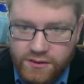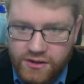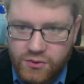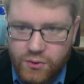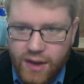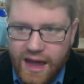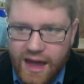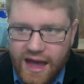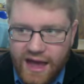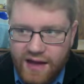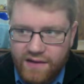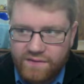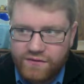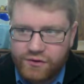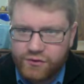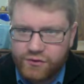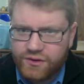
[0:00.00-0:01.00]
You
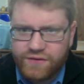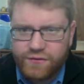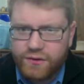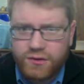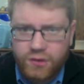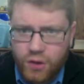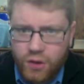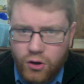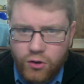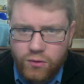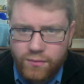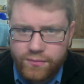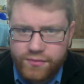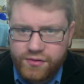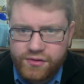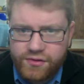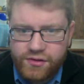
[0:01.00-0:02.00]
have your different
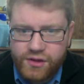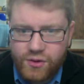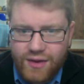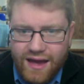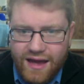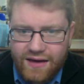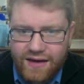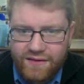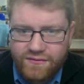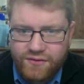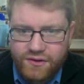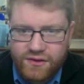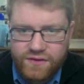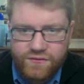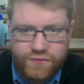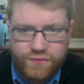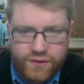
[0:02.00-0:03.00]
lobes, you have the
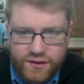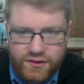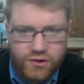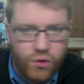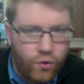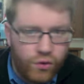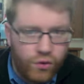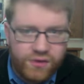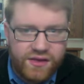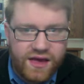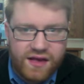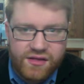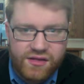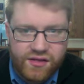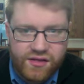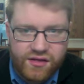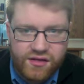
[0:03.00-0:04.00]
different
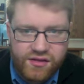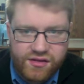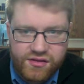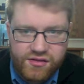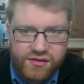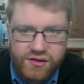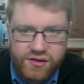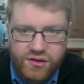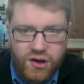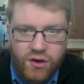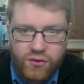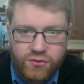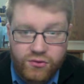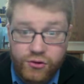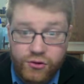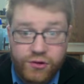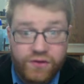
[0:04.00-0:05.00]
cortexes,
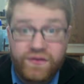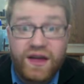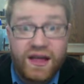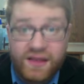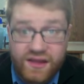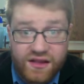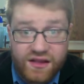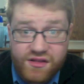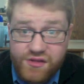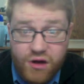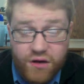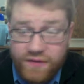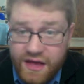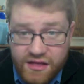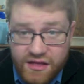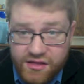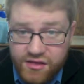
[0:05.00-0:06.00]
nerve endings, all
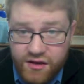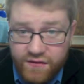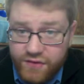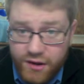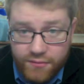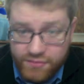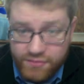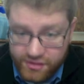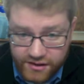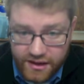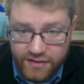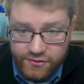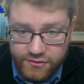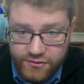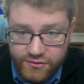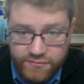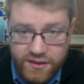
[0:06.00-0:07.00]
that stuff comes
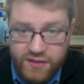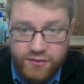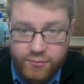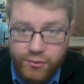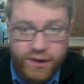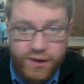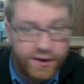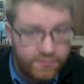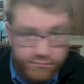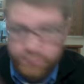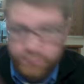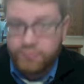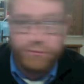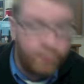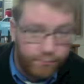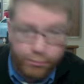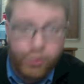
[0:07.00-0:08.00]
together to make the
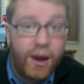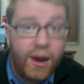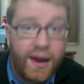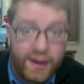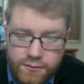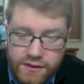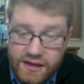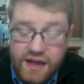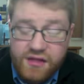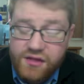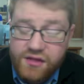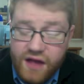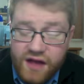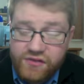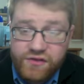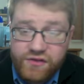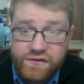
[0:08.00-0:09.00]
brain. Yes,
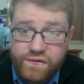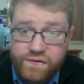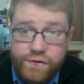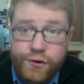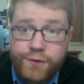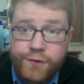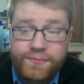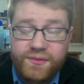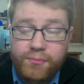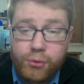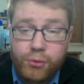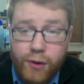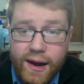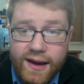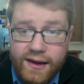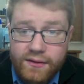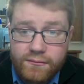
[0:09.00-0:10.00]
I just verbed
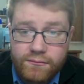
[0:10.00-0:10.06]
brain.